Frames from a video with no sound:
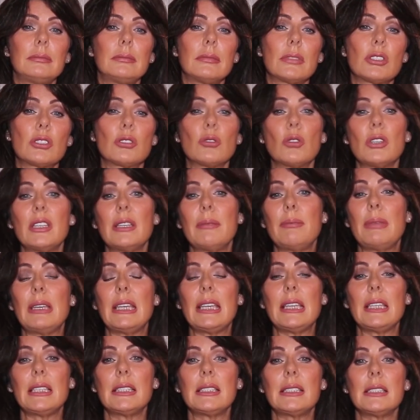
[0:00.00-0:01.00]

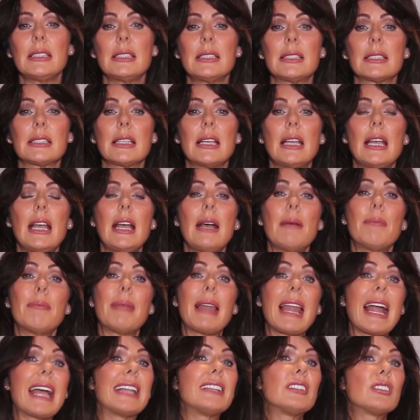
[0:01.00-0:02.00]
soybeans,
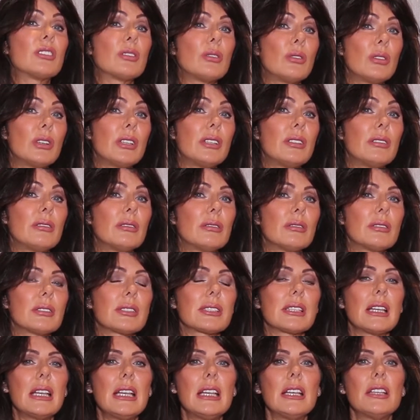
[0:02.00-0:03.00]
plant
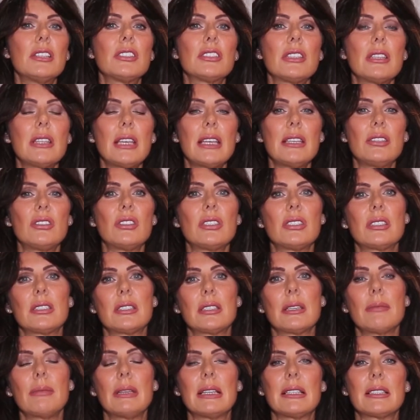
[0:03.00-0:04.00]
oils. So they're just
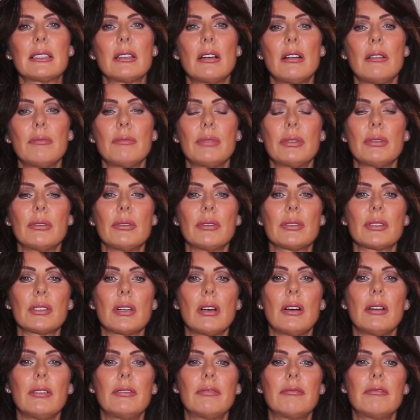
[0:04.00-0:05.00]
some examples
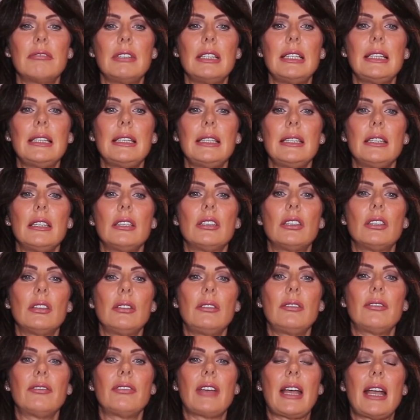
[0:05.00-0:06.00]
of really
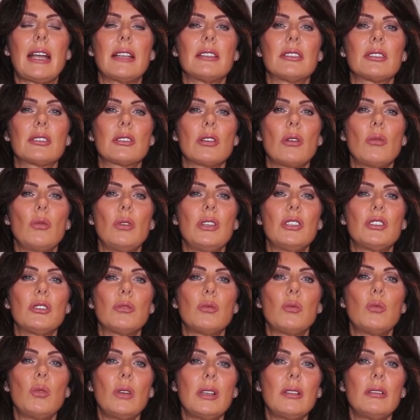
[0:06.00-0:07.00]
good fats
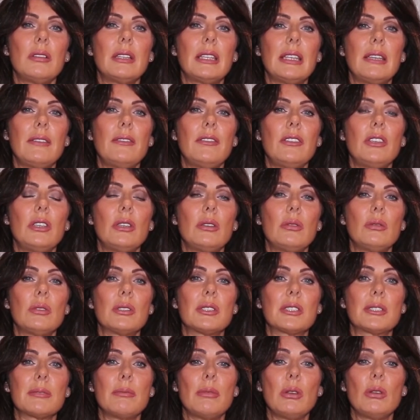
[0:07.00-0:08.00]
which will give you
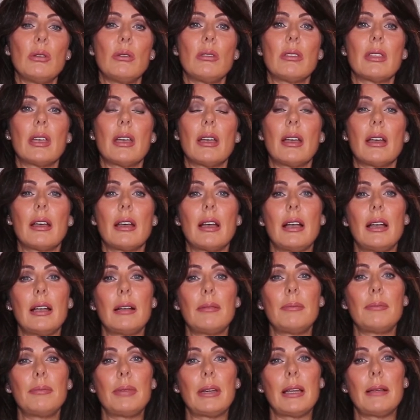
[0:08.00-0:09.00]

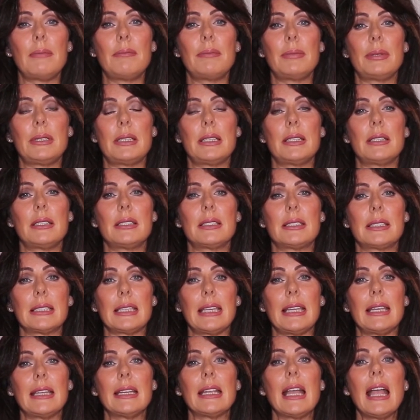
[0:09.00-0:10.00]
smoother, plumper
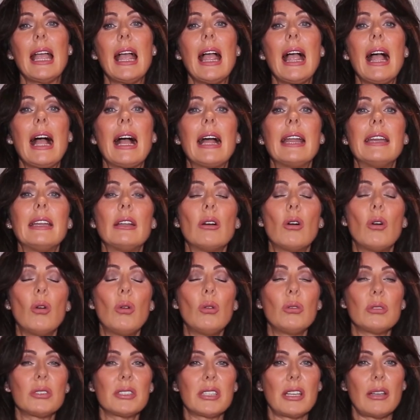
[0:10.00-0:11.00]
skin, and
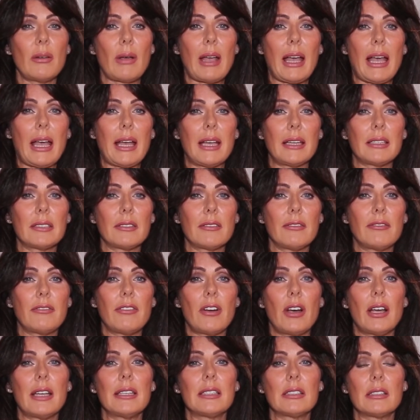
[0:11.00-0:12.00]
also add
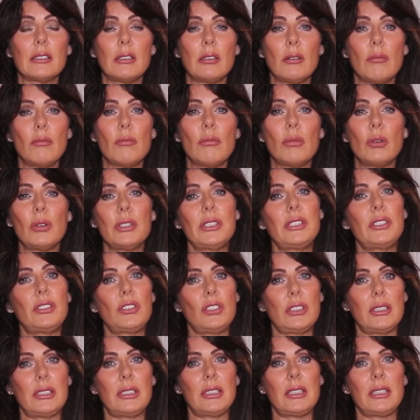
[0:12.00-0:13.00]
vital
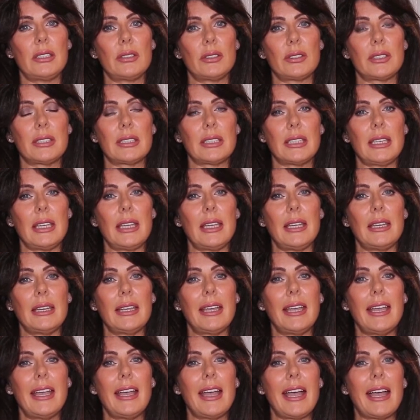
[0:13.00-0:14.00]
moisture to your skin.
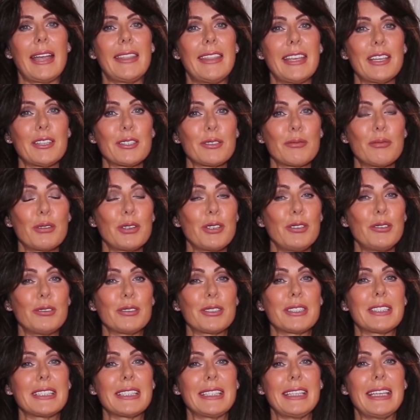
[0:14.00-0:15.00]
And that's what your
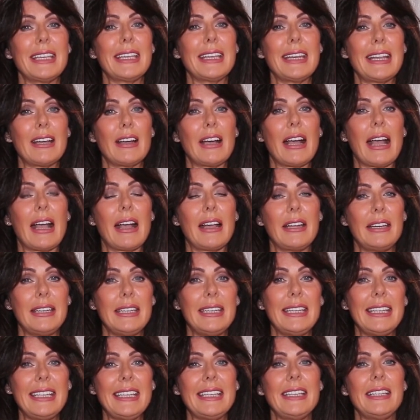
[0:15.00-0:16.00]
skin
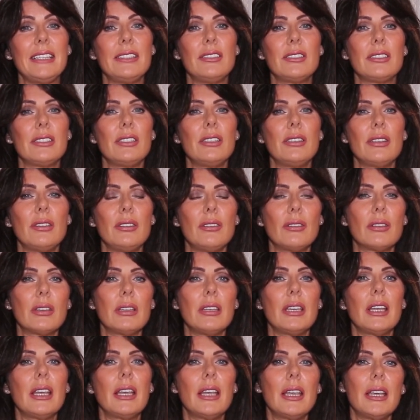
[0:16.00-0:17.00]
needs. You know,
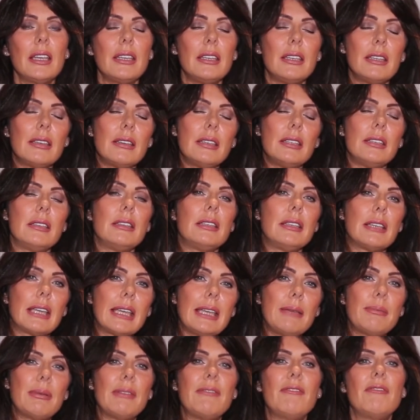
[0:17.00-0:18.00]

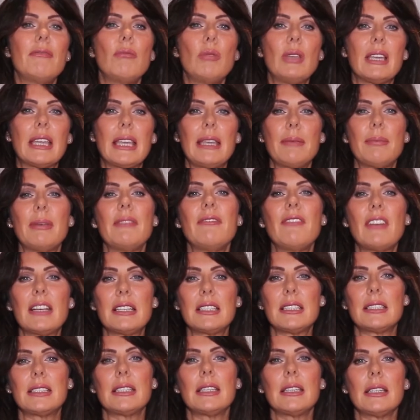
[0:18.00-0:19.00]
we keep
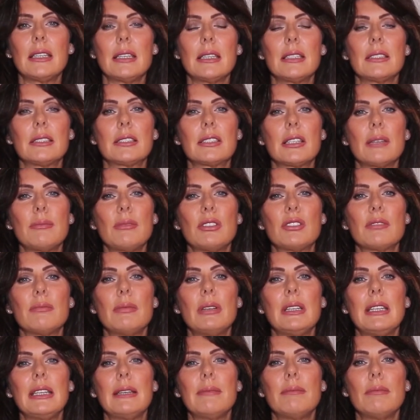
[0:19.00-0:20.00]
investing so much
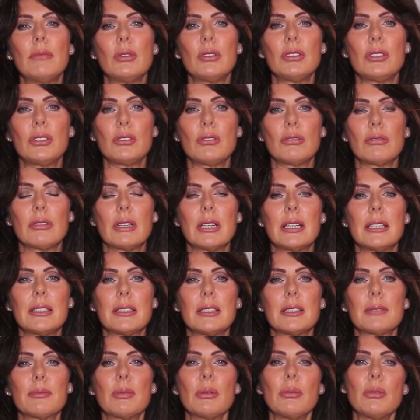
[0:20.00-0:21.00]
money in
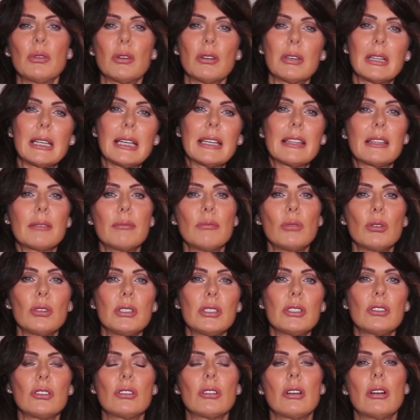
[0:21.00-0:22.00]
moisturizers, but we've got to get the
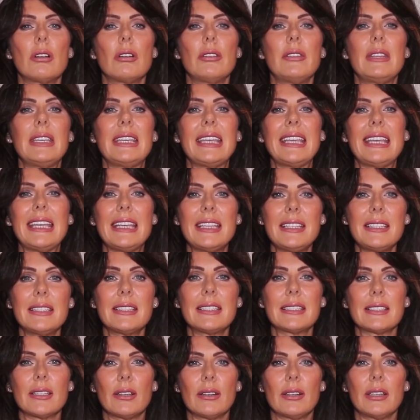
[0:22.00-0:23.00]
moisture on the
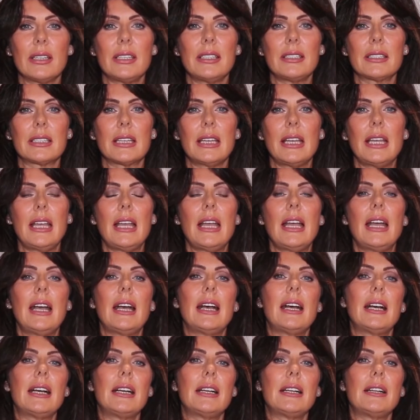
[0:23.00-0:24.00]
inside,
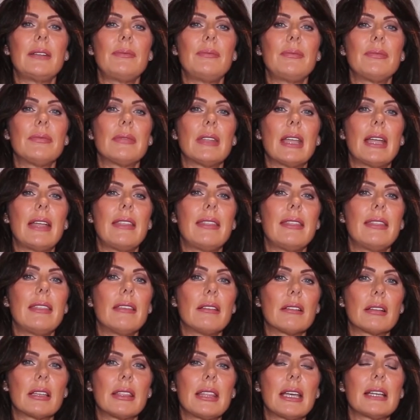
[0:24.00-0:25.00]
and
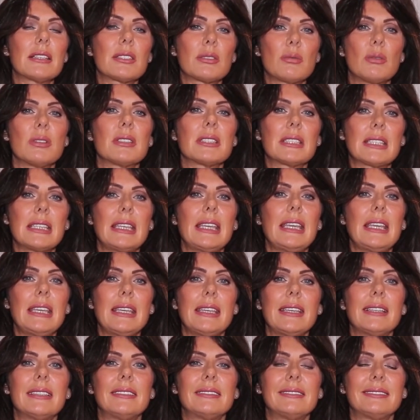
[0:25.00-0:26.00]
that's what's
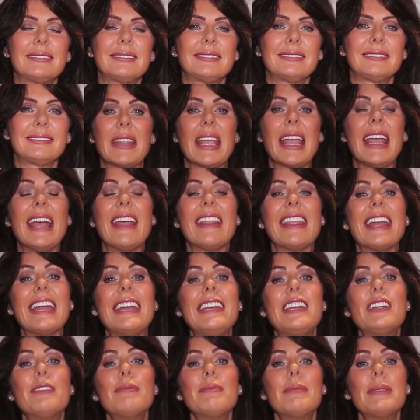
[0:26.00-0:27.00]
key.
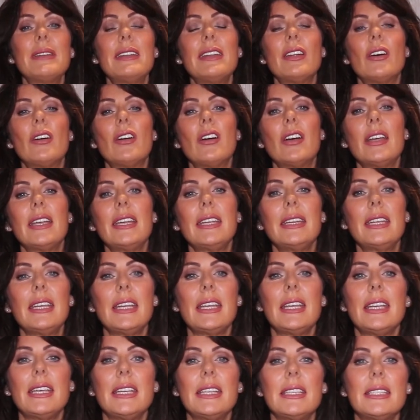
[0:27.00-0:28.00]
Then number 9
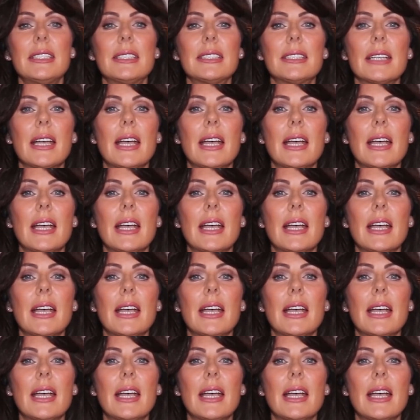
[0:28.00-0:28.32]
is